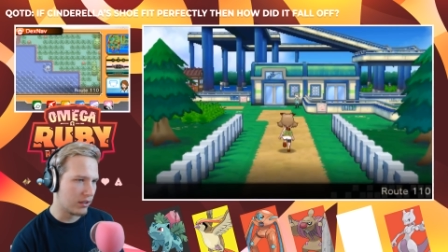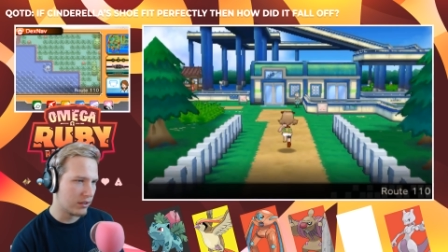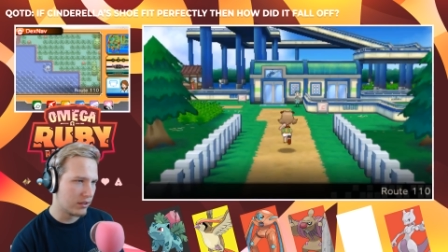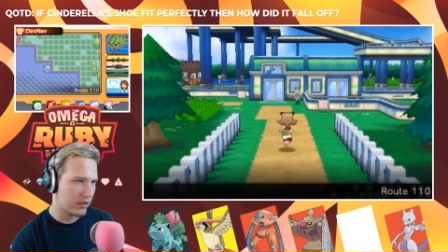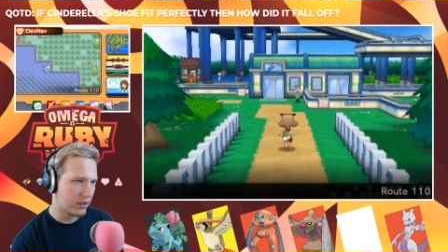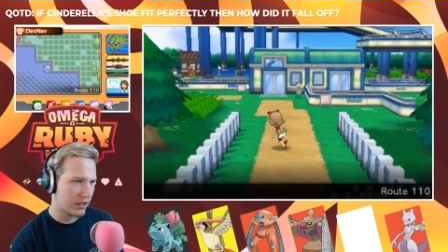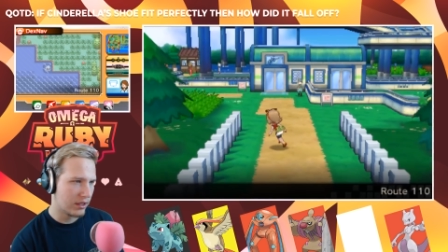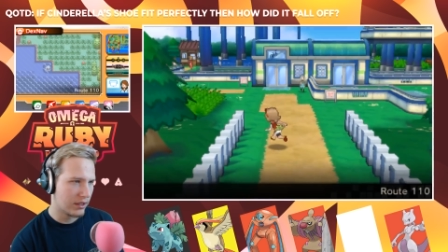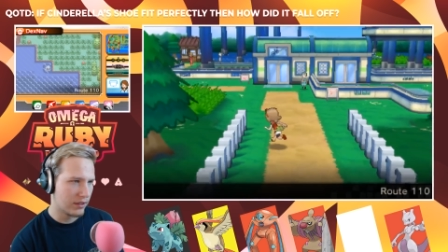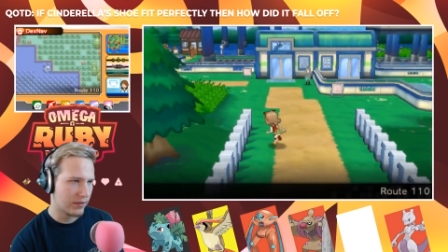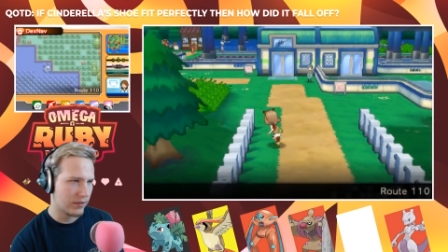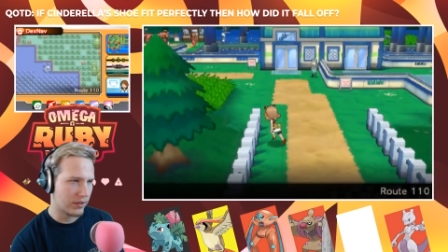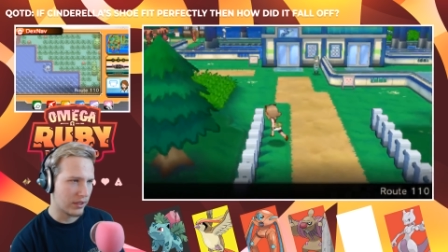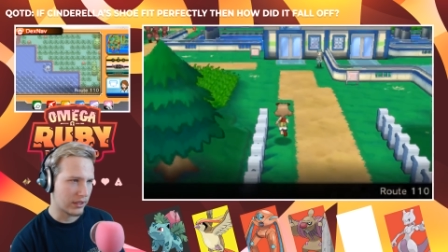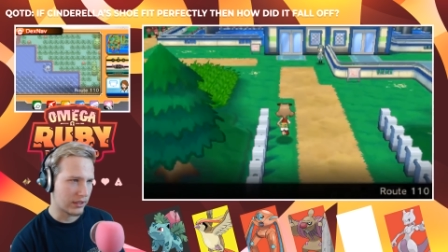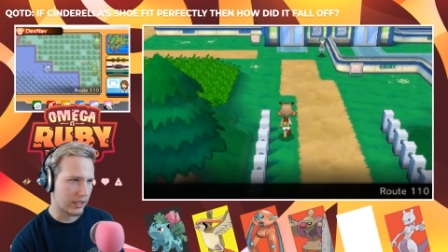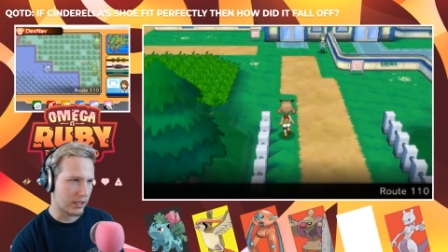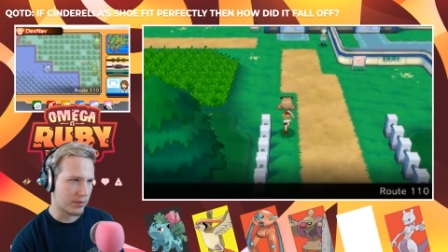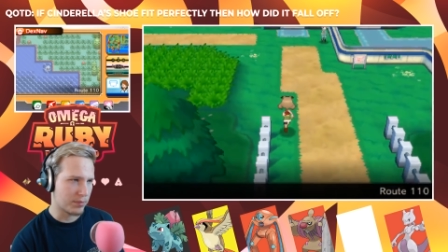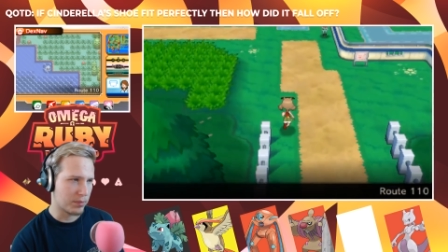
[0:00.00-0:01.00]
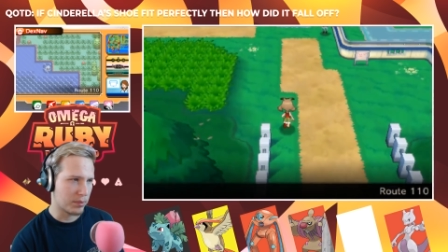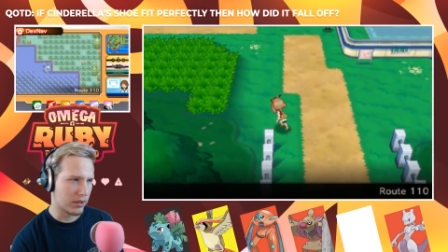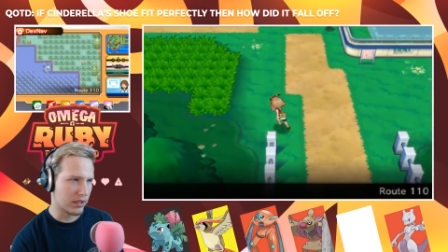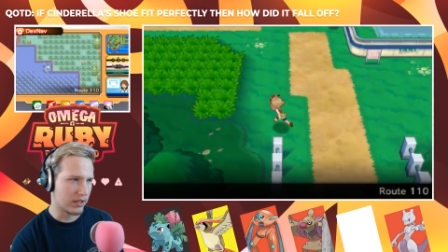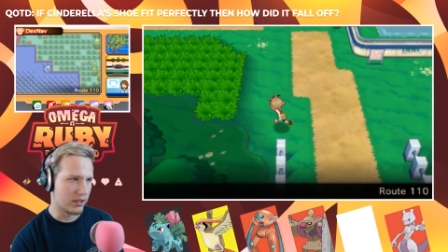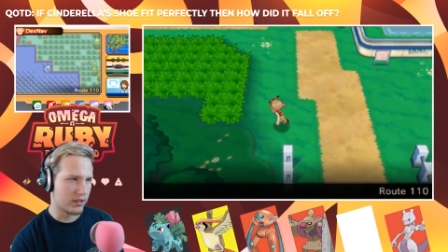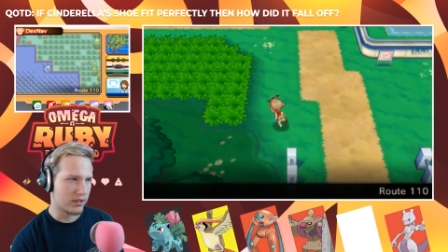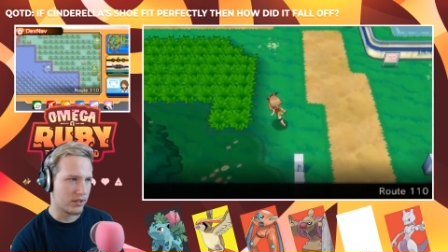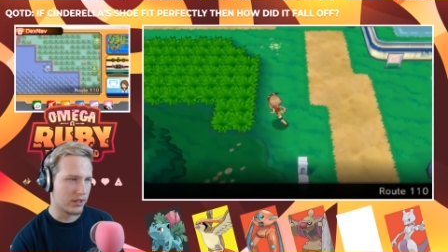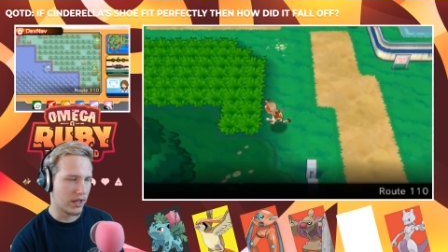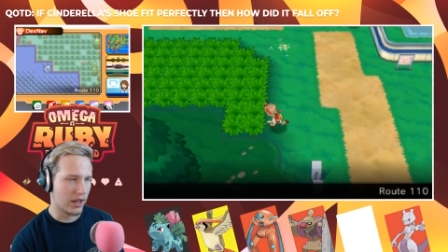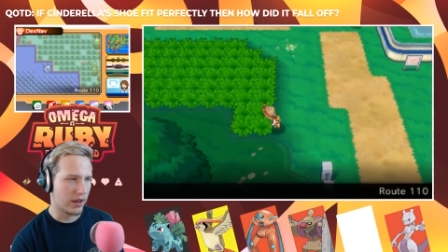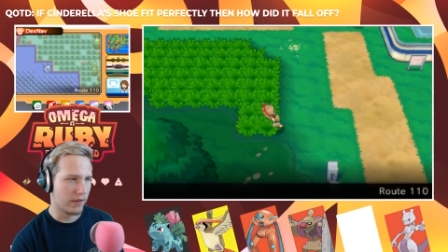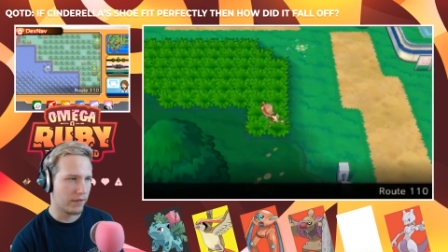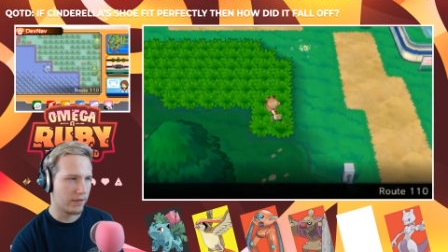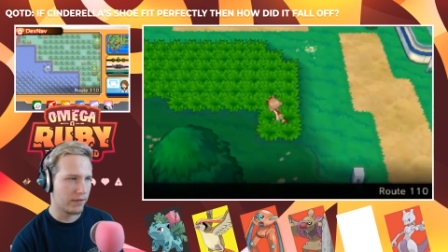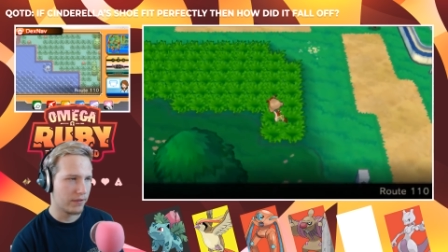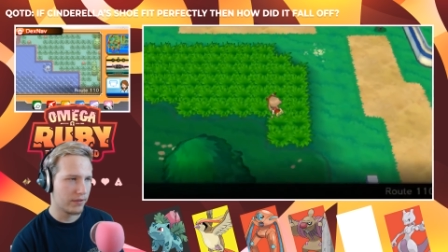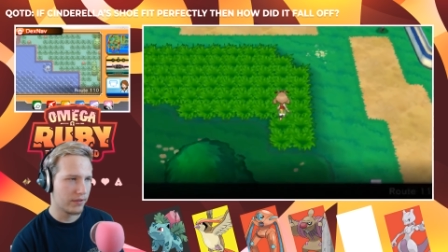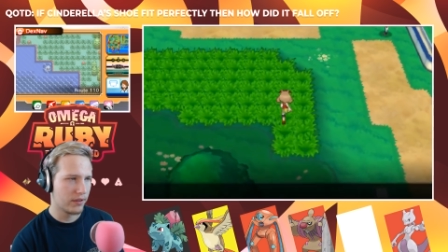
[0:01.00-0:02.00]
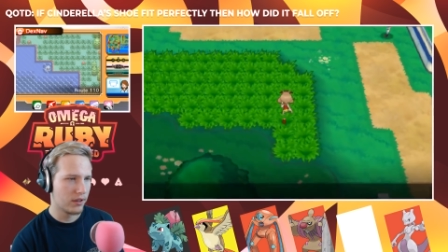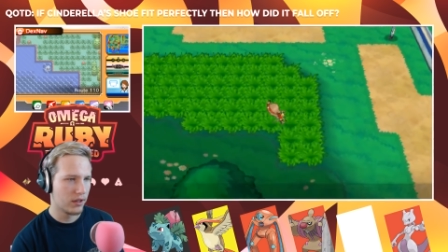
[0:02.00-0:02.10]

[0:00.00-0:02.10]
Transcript: I feel like that's pretty safe.